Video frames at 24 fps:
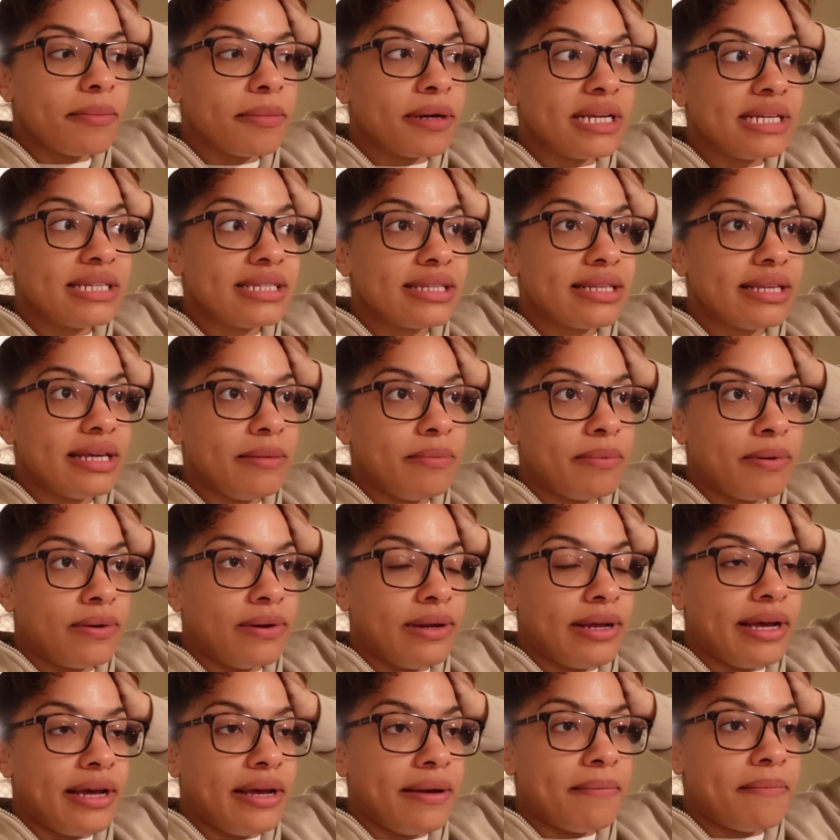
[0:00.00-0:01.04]
I'm going to sleep on
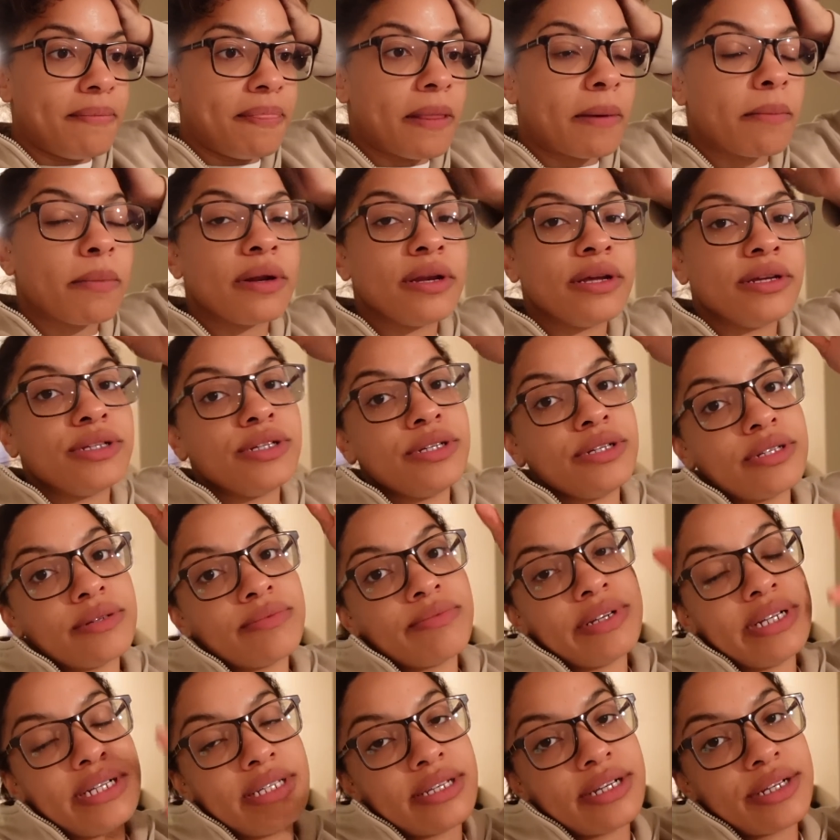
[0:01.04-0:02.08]
it. I'm going to do some
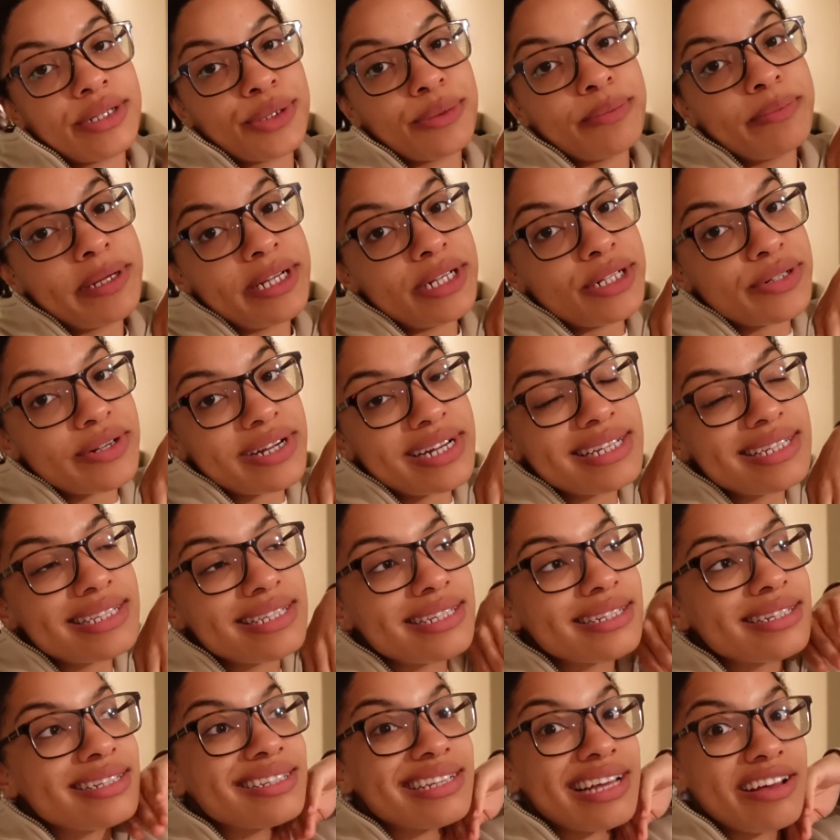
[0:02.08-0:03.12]
research on
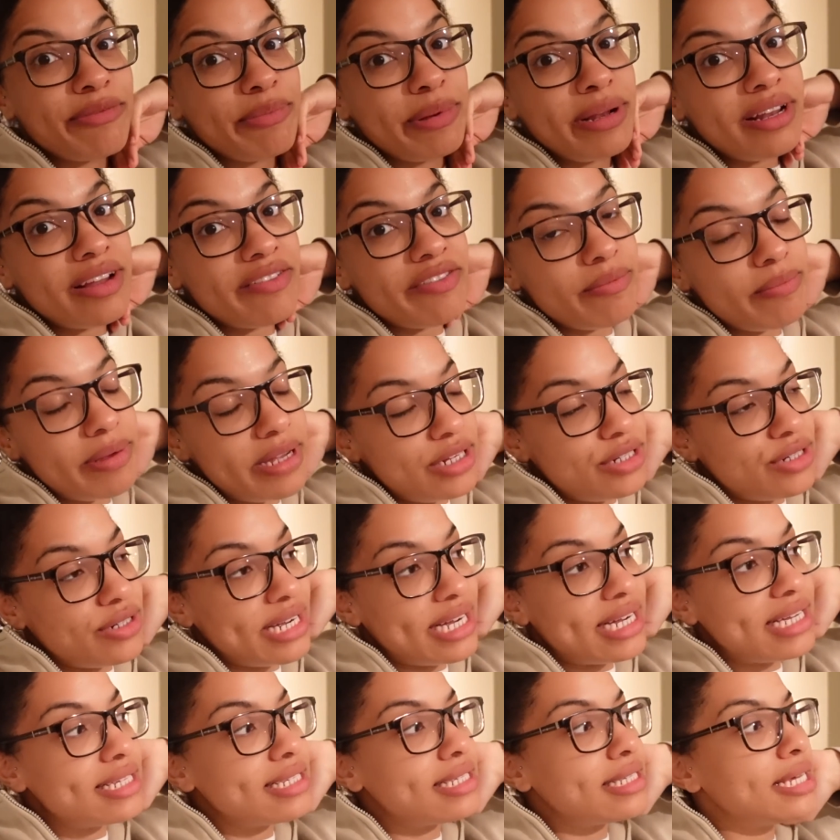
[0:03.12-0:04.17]
Pinterest because I've been loving
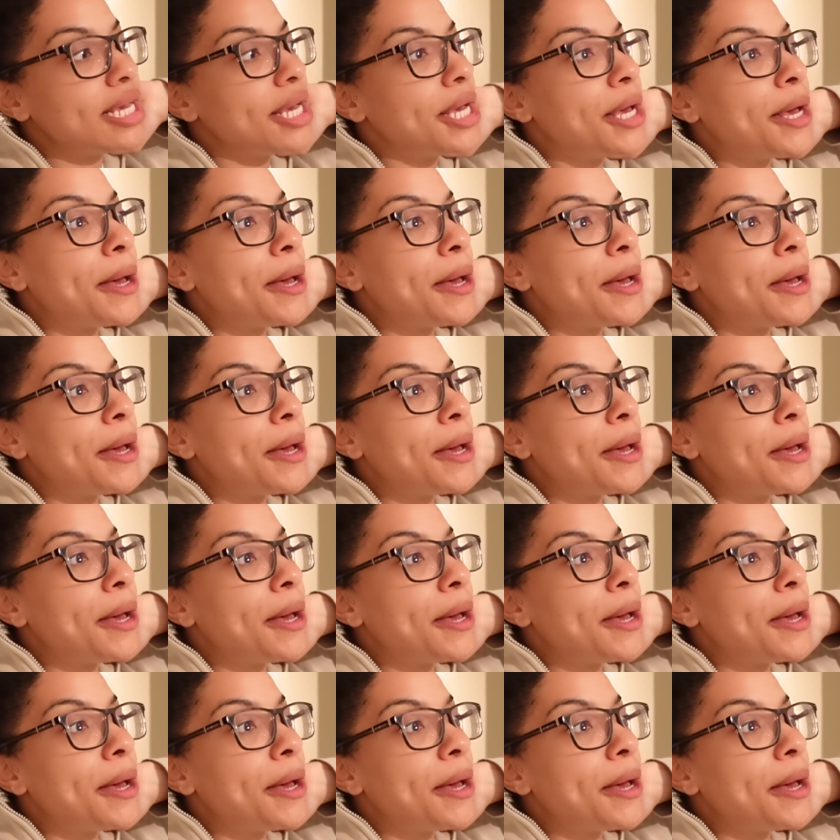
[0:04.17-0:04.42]
Pinterest,